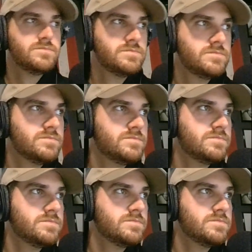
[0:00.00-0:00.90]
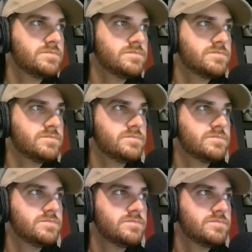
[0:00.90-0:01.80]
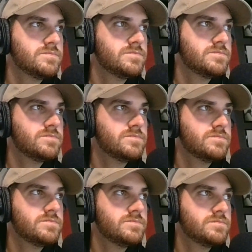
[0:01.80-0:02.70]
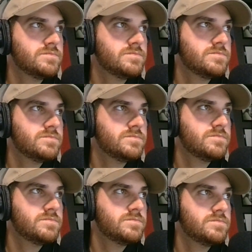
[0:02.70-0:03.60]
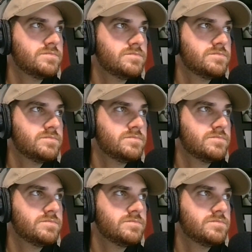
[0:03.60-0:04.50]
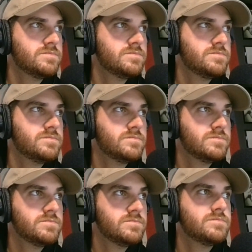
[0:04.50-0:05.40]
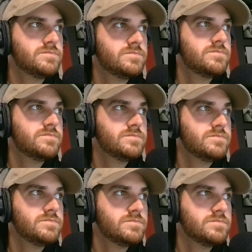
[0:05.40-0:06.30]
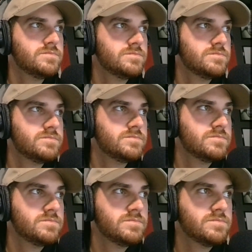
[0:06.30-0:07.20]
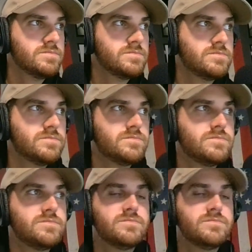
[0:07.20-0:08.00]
No words are spoken by the person on screen.